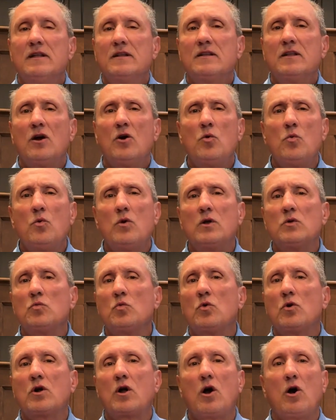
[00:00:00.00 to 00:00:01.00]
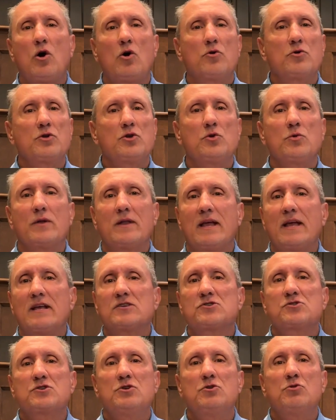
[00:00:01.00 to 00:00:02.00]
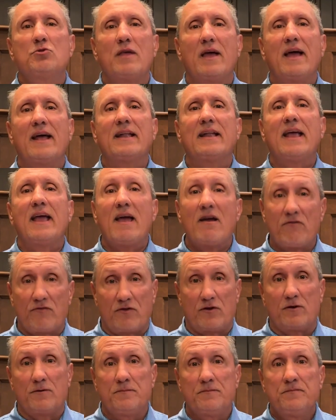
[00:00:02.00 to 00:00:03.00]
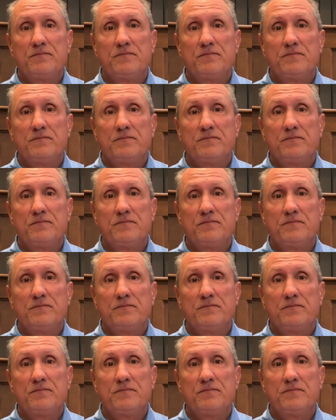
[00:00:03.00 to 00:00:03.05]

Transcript: No one will call you and ask you that ever.